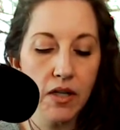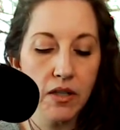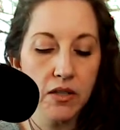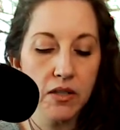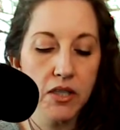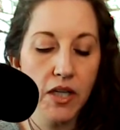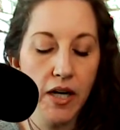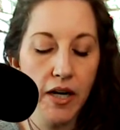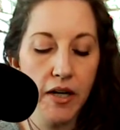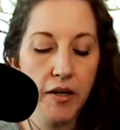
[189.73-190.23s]

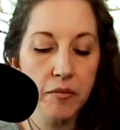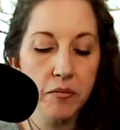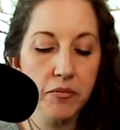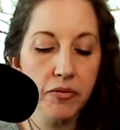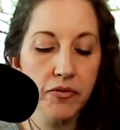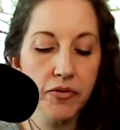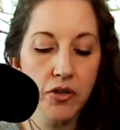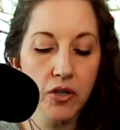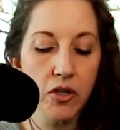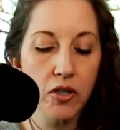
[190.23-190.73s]
time
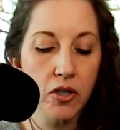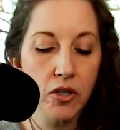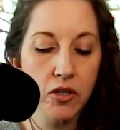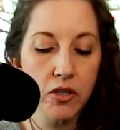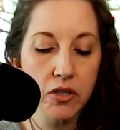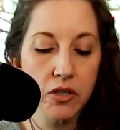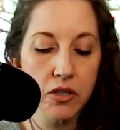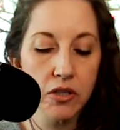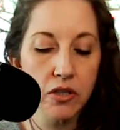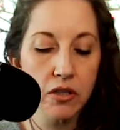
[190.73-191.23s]

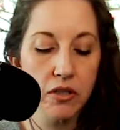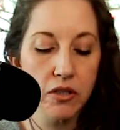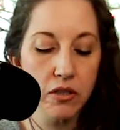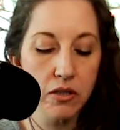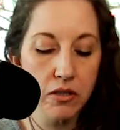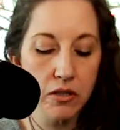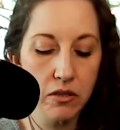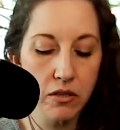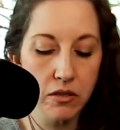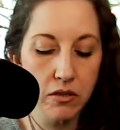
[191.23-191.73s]
for
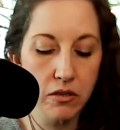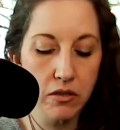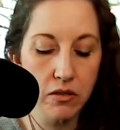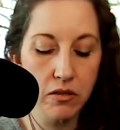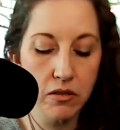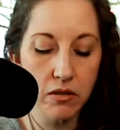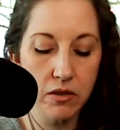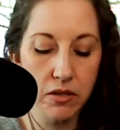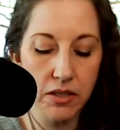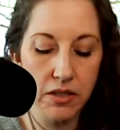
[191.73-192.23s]

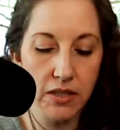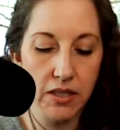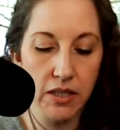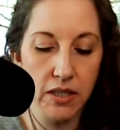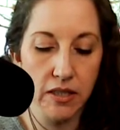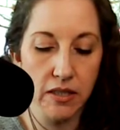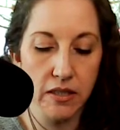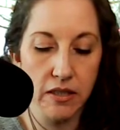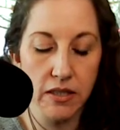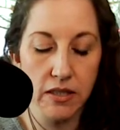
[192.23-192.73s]

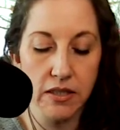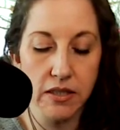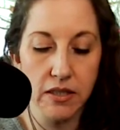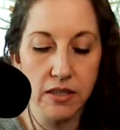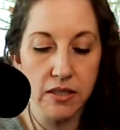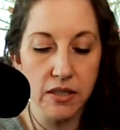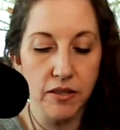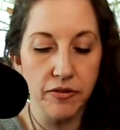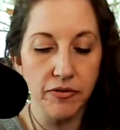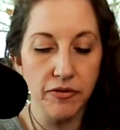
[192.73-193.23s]
seeing things
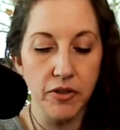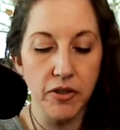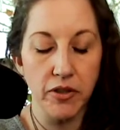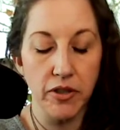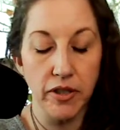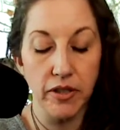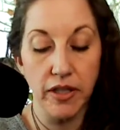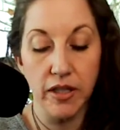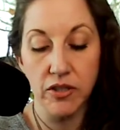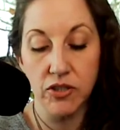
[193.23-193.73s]

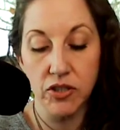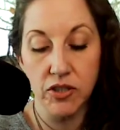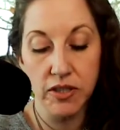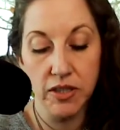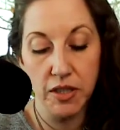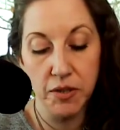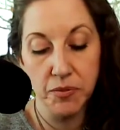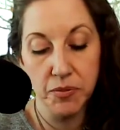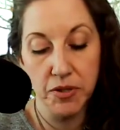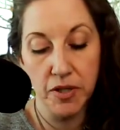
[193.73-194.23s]
differently. That just
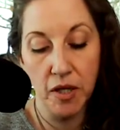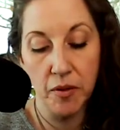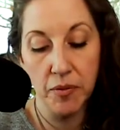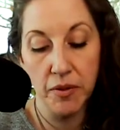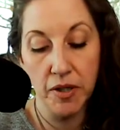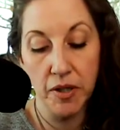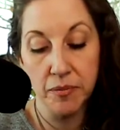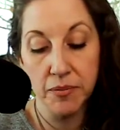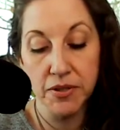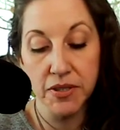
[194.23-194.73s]
keeps
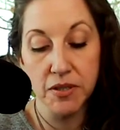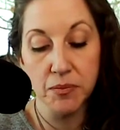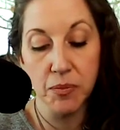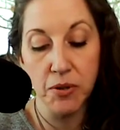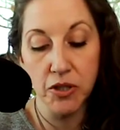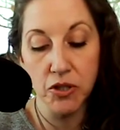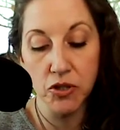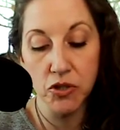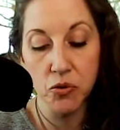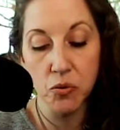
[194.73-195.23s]
coming up.
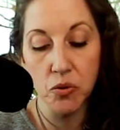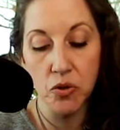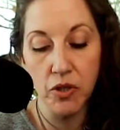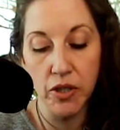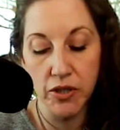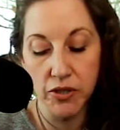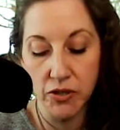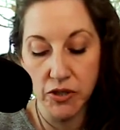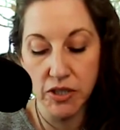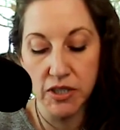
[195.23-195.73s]
Spiritual
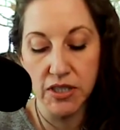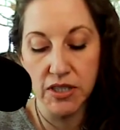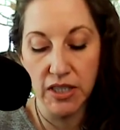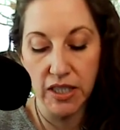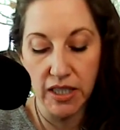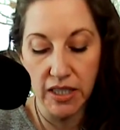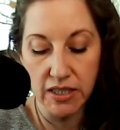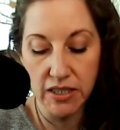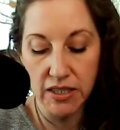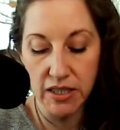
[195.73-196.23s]

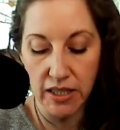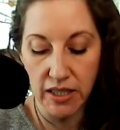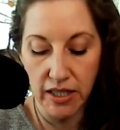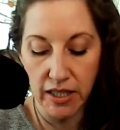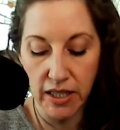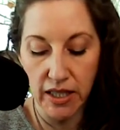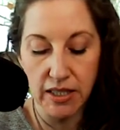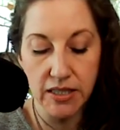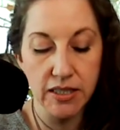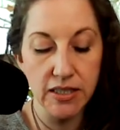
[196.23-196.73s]

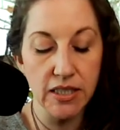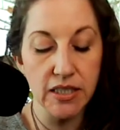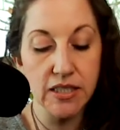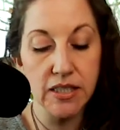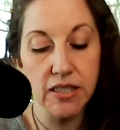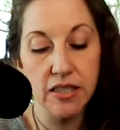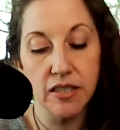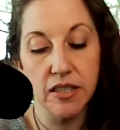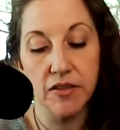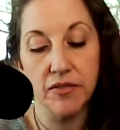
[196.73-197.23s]
understanding and
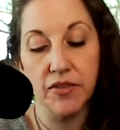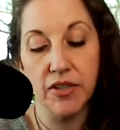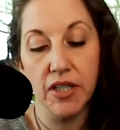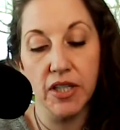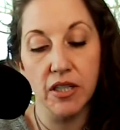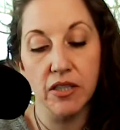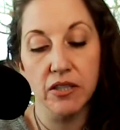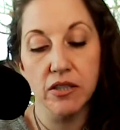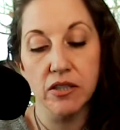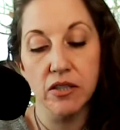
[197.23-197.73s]

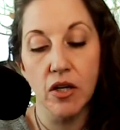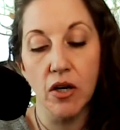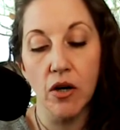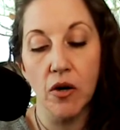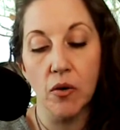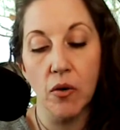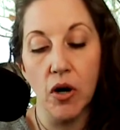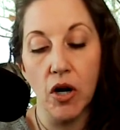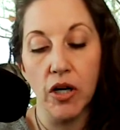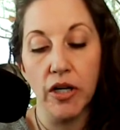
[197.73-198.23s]
sensitivity.
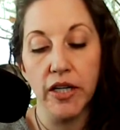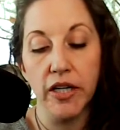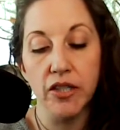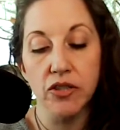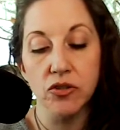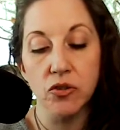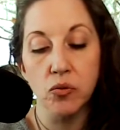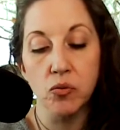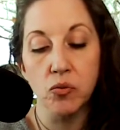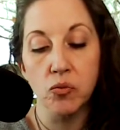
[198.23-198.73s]
So,
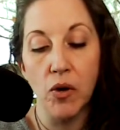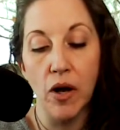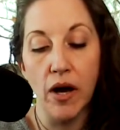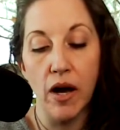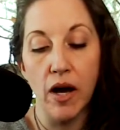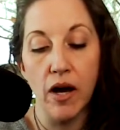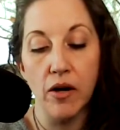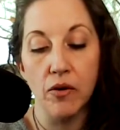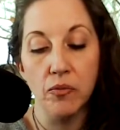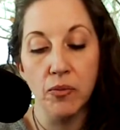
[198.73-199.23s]
Archangel
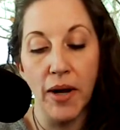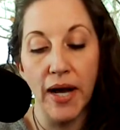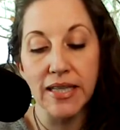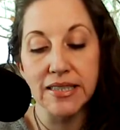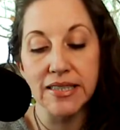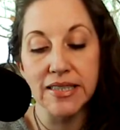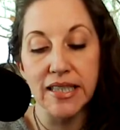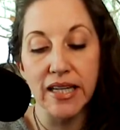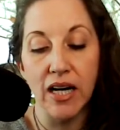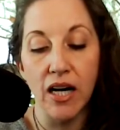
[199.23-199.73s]
uh,
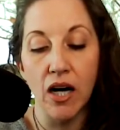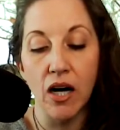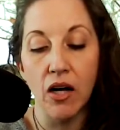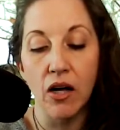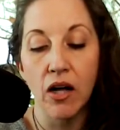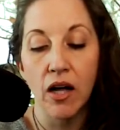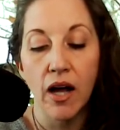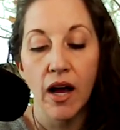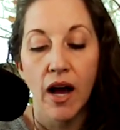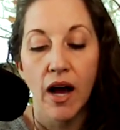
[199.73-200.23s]
Raziel,